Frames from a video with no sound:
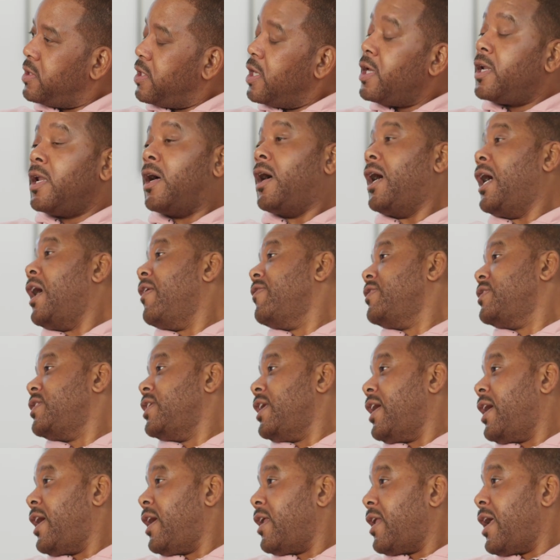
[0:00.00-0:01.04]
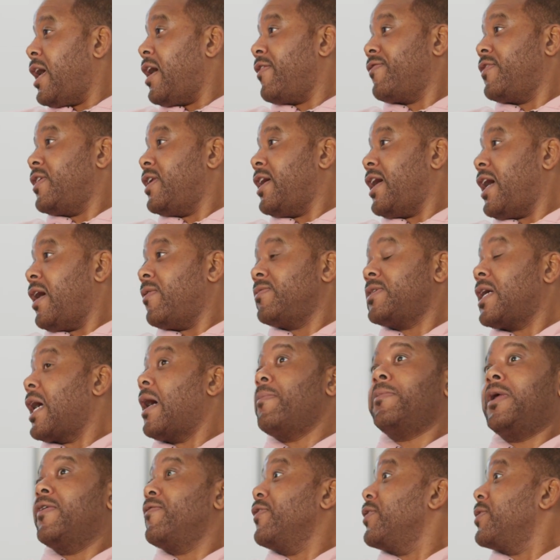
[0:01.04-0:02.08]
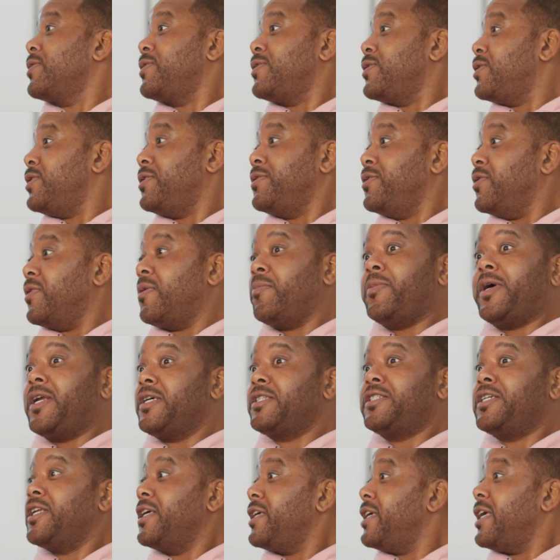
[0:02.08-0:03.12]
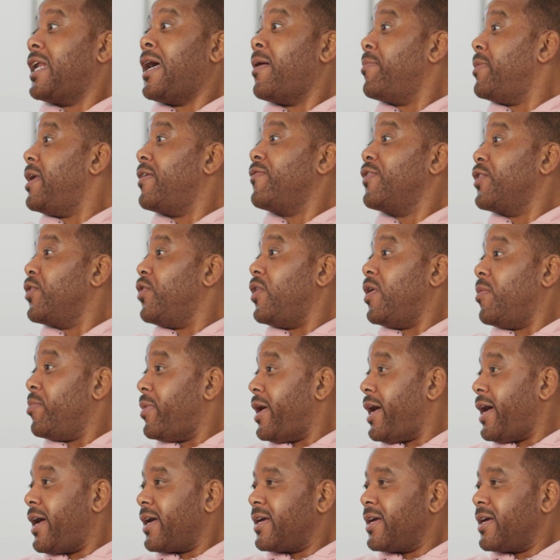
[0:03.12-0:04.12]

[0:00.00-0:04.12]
Now, obviously, after that, I was like, I'm never doing medicine again. I'm never going back.